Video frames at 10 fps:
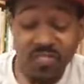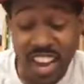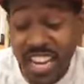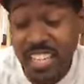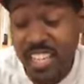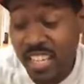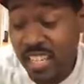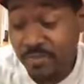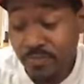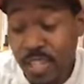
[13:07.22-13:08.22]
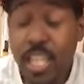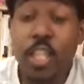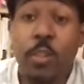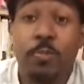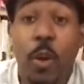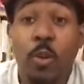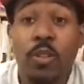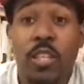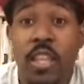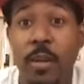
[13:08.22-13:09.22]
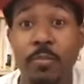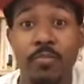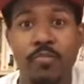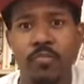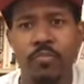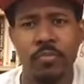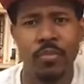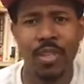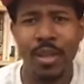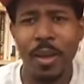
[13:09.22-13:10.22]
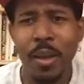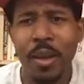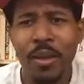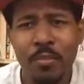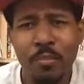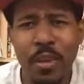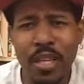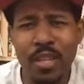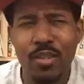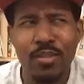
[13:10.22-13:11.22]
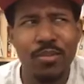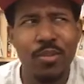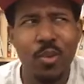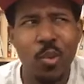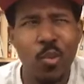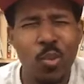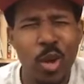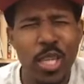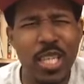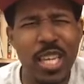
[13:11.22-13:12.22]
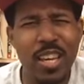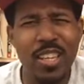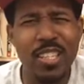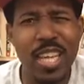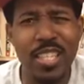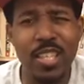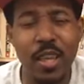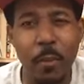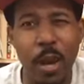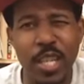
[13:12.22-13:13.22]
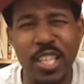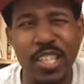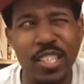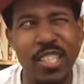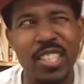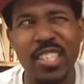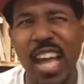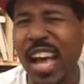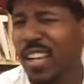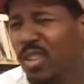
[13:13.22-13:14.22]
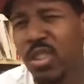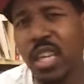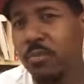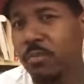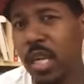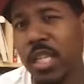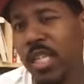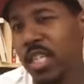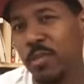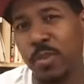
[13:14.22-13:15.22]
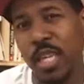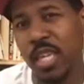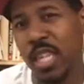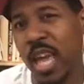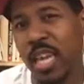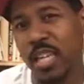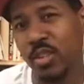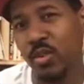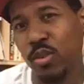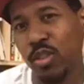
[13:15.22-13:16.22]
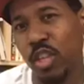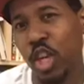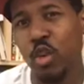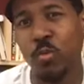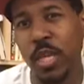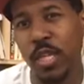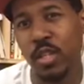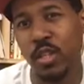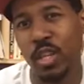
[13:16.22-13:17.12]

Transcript: Finally, he spoke to them. But what is he going to say to the monkeys? Because I don't think monkeys speak like human